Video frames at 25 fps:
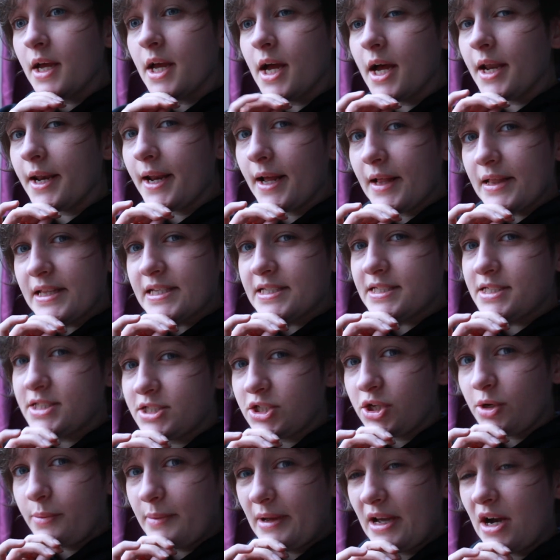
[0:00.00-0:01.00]
And now this is
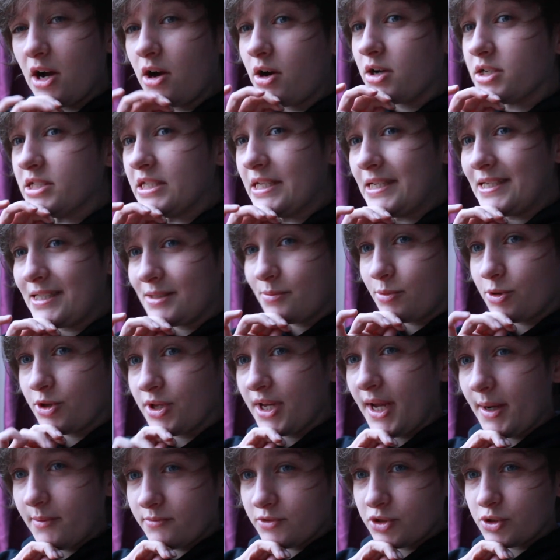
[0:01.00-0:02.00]
going to be hard because I need to put the
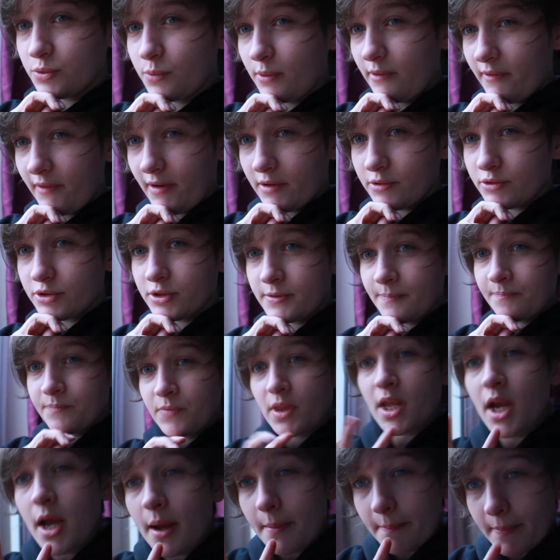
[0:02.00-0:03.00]
camera somewhere else.
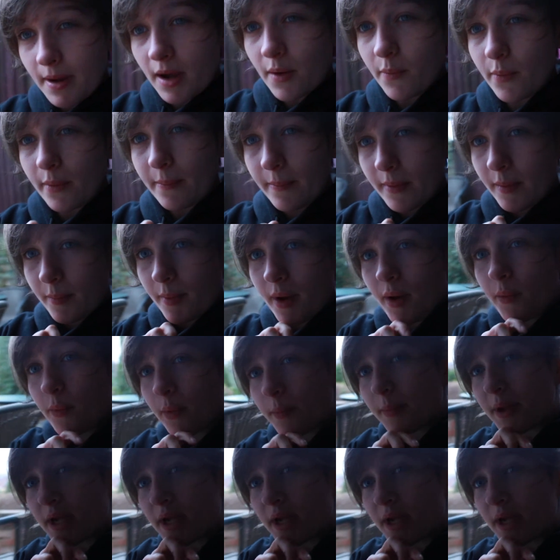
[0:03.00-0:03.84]
Bear with me, bear with